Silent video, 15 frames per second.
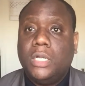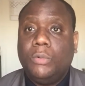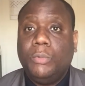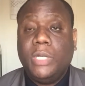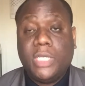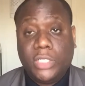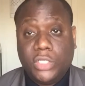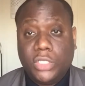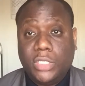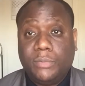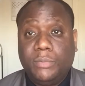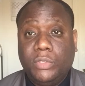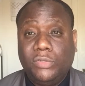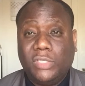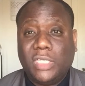Reading
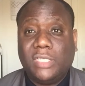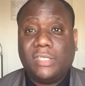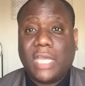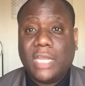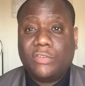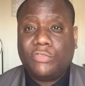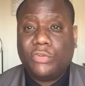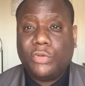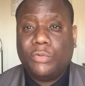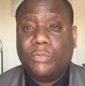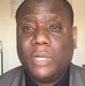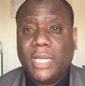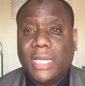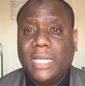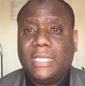sheet music is actually
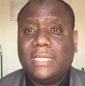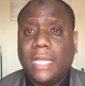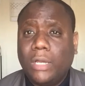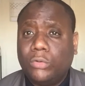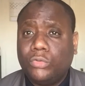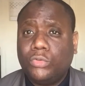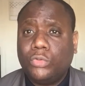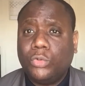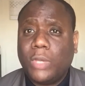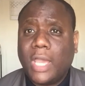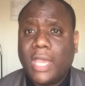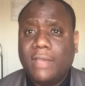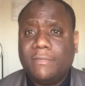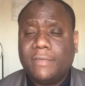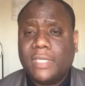really down to
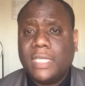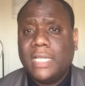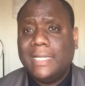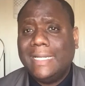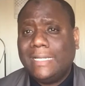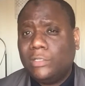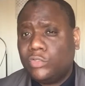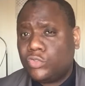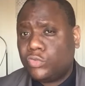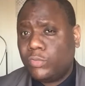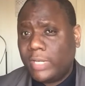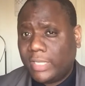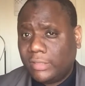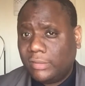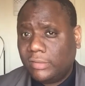having little
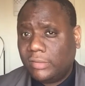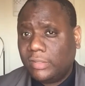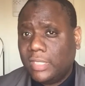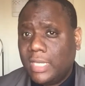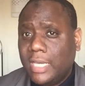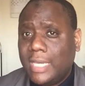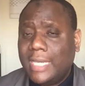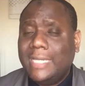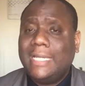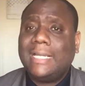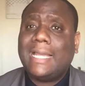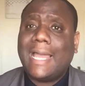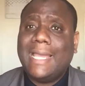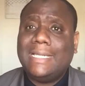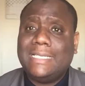tricks and
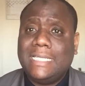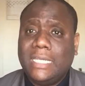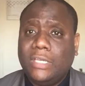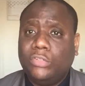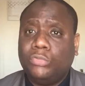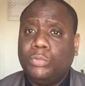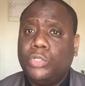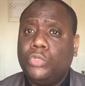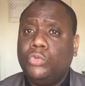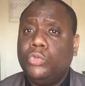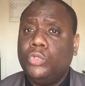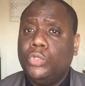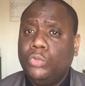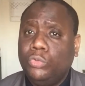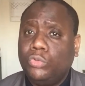little ideas which you
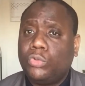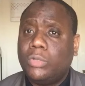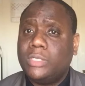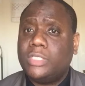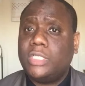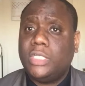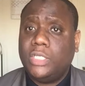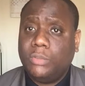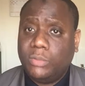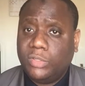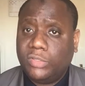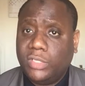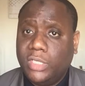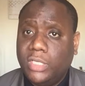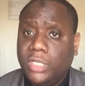use
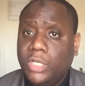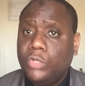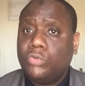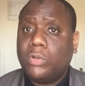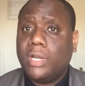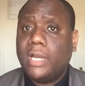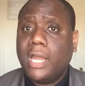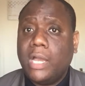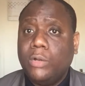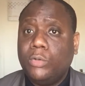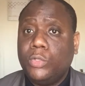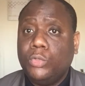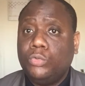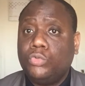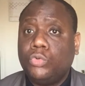continuously to allow
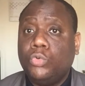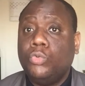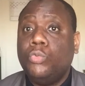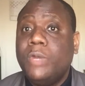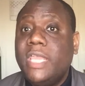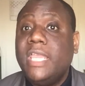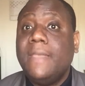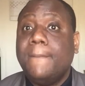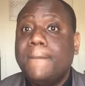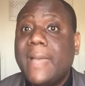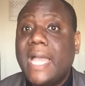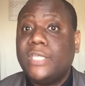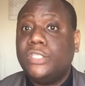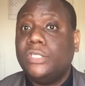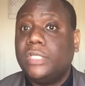you to
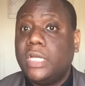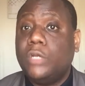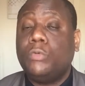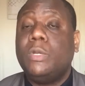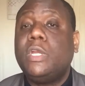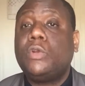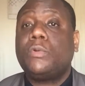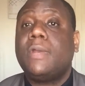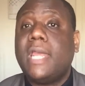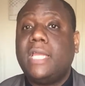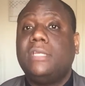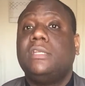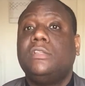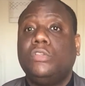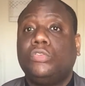reimagine and
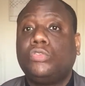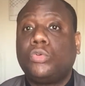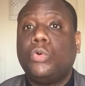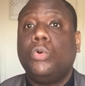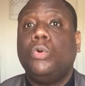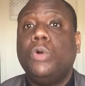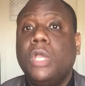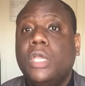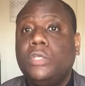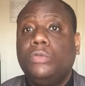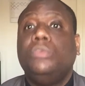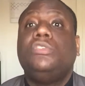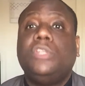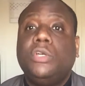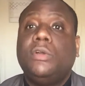recreate the score
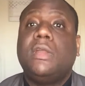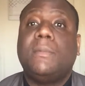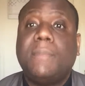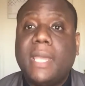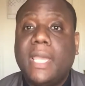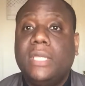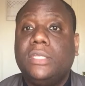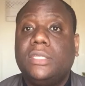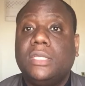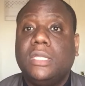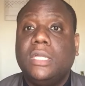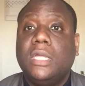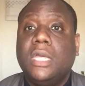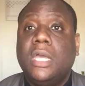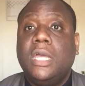you see on a page.
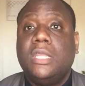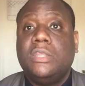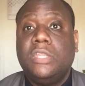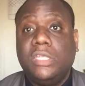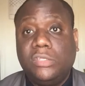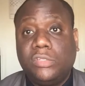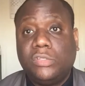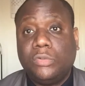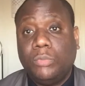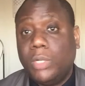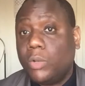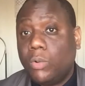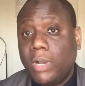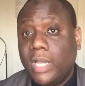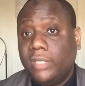This
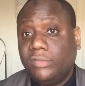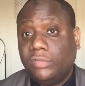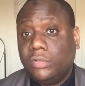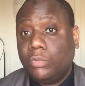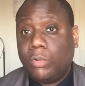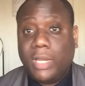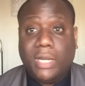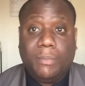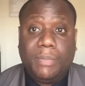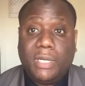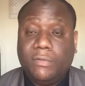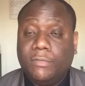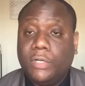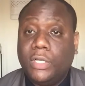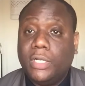requires quite a
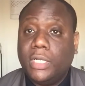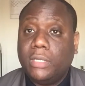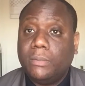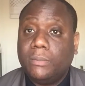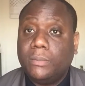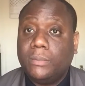bit of learning.